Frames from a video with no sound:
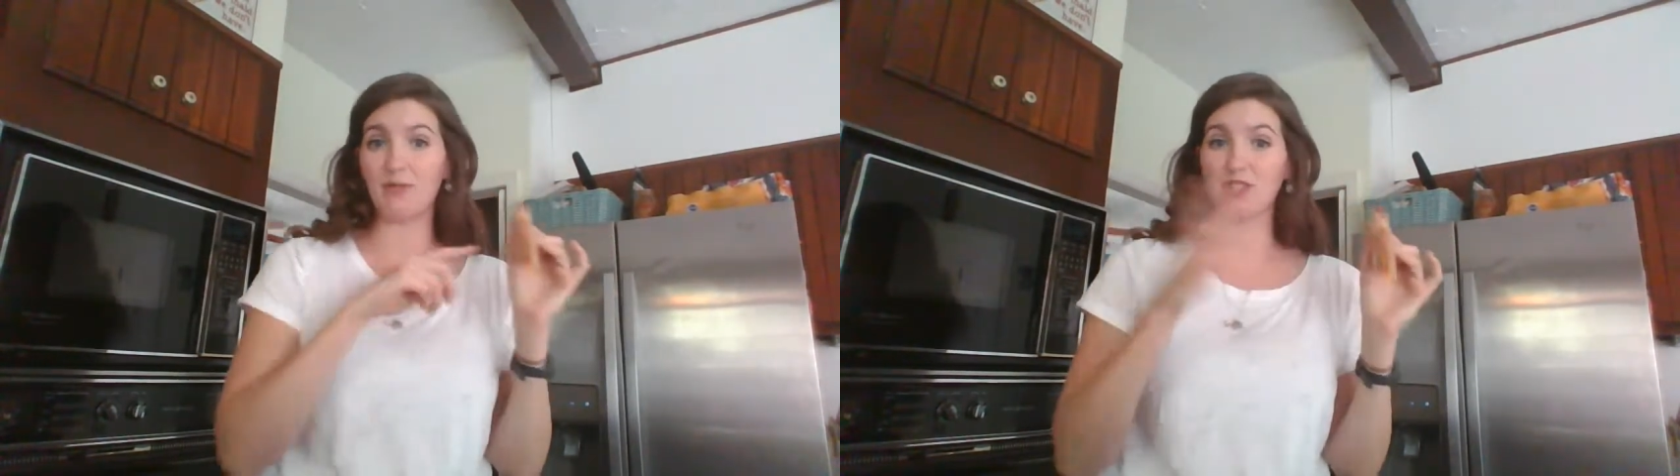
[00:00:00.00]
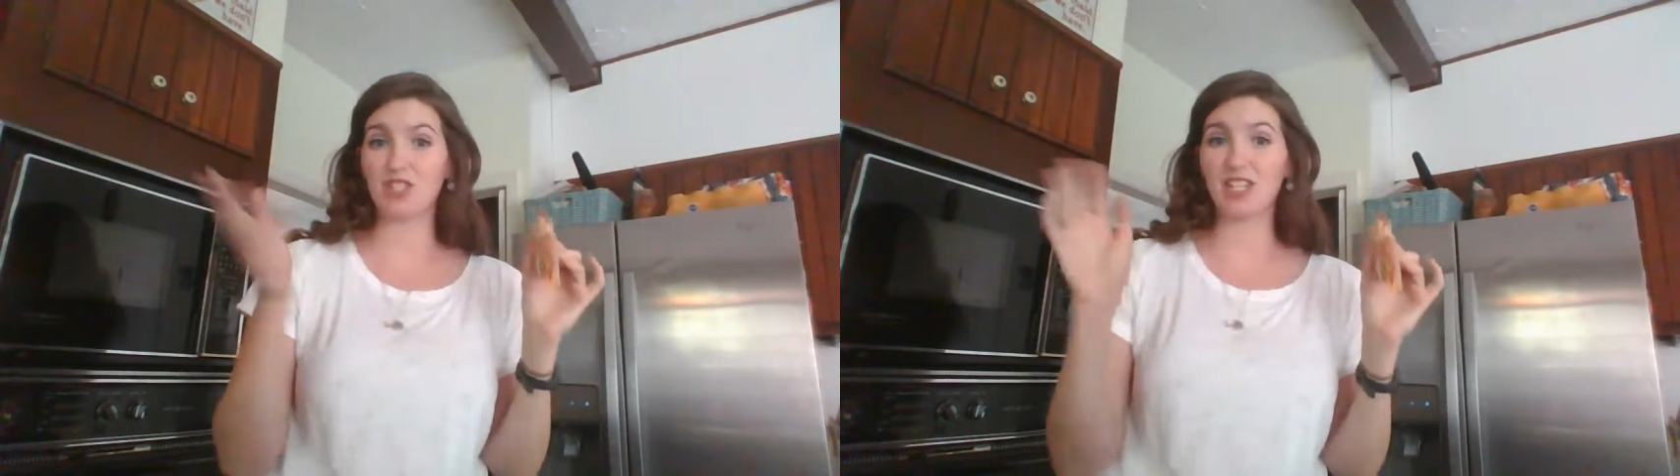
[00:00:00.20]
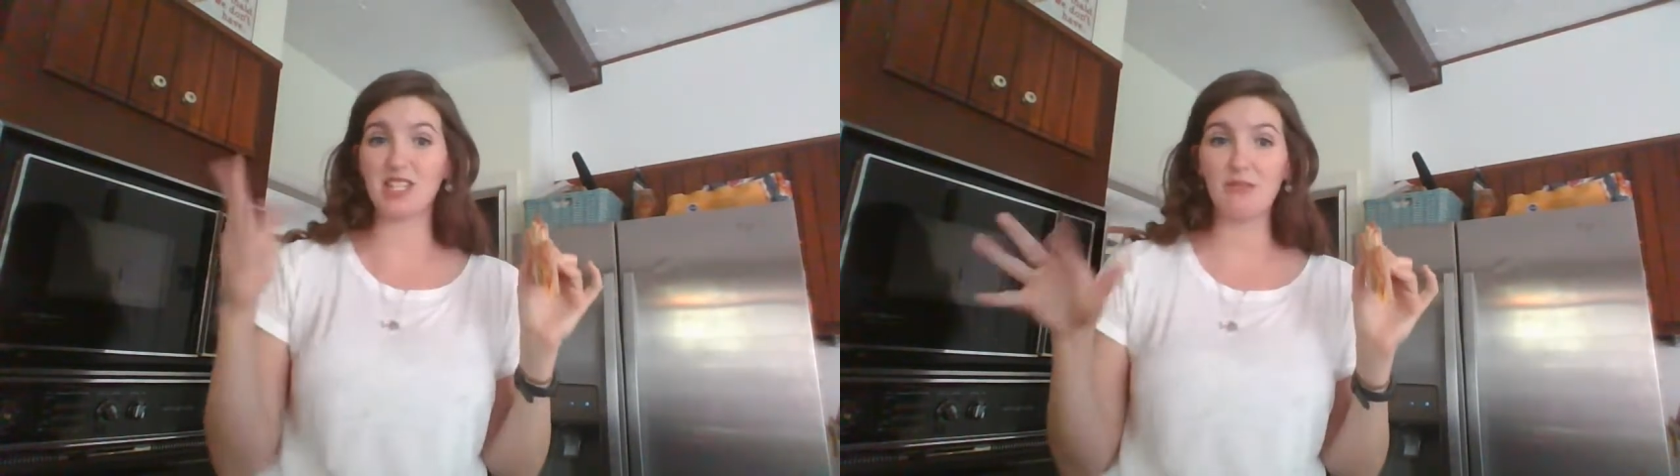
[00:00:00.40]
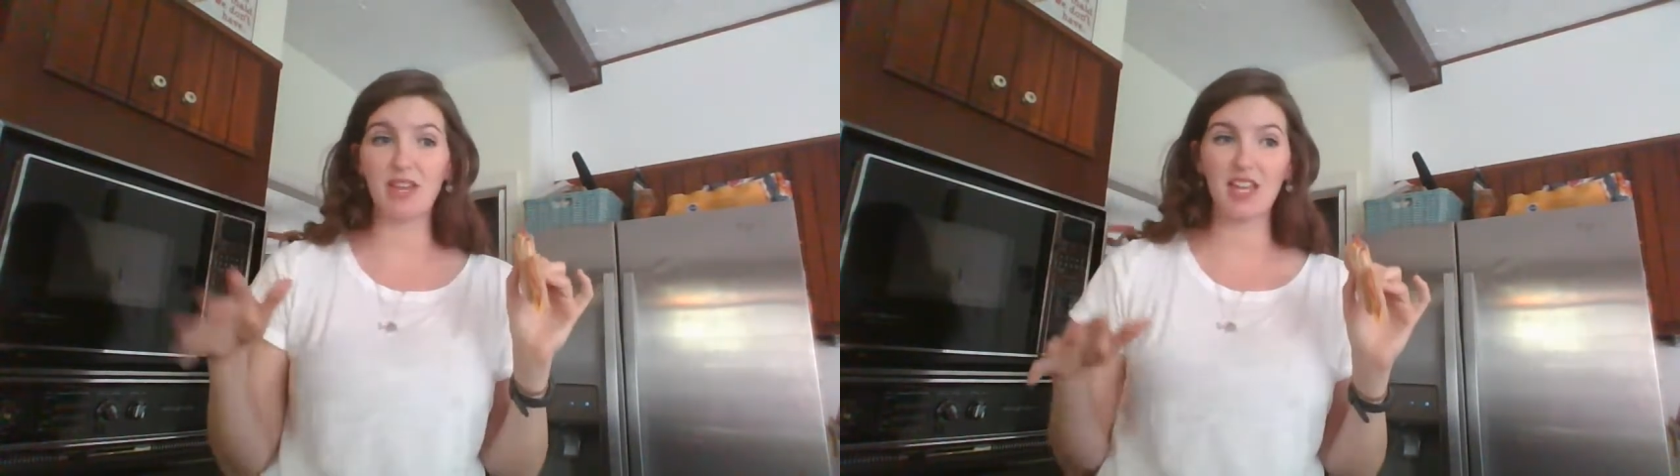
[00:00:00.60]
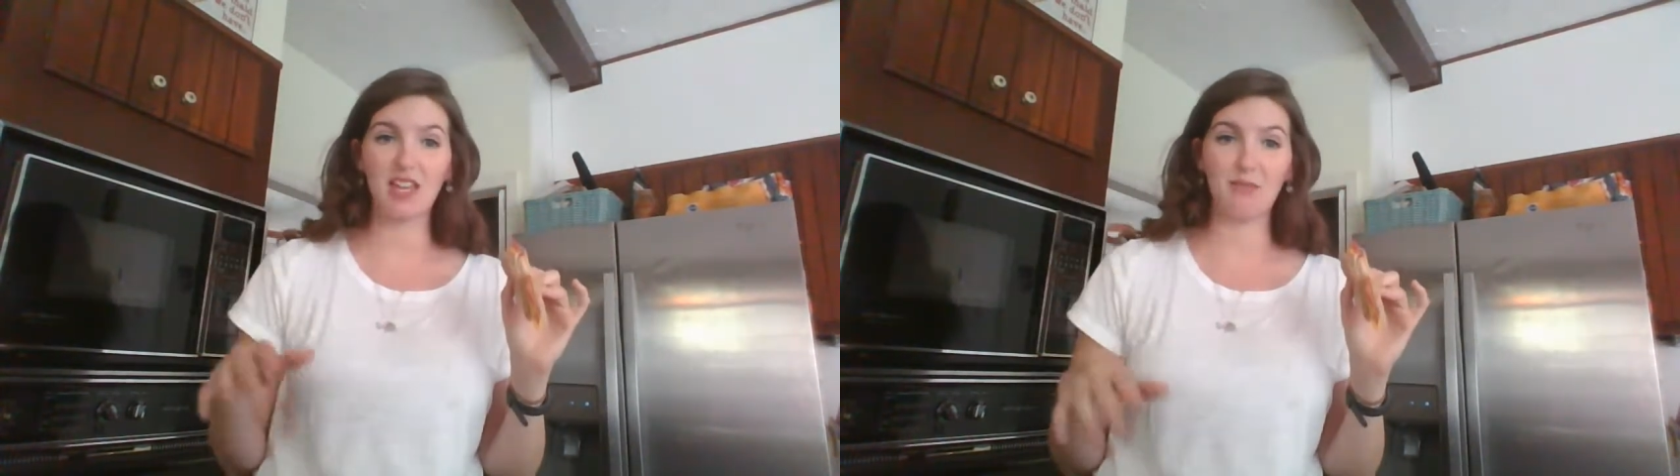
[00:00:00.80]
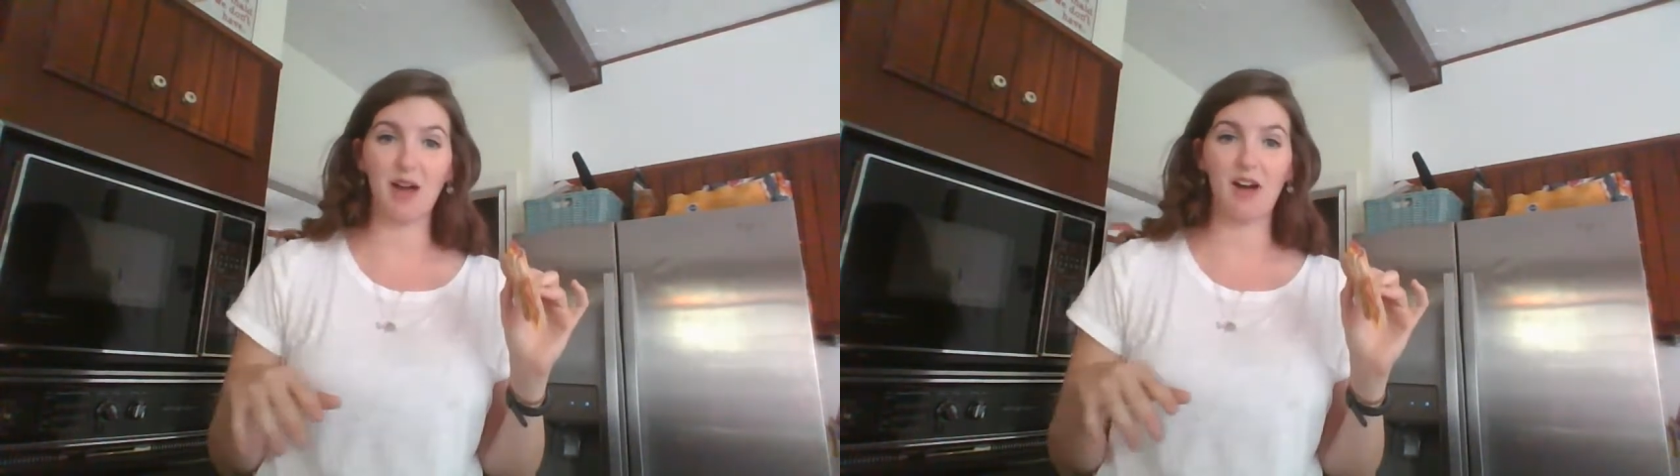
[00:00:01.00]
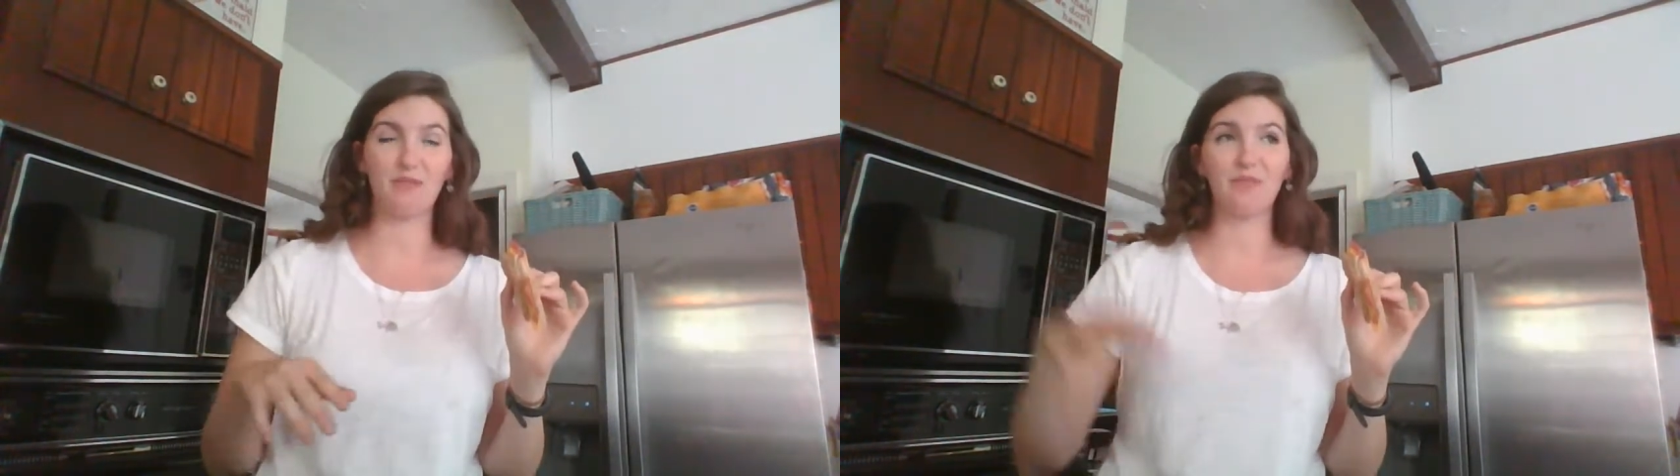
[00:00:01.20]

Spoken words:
which needs to be eaten about,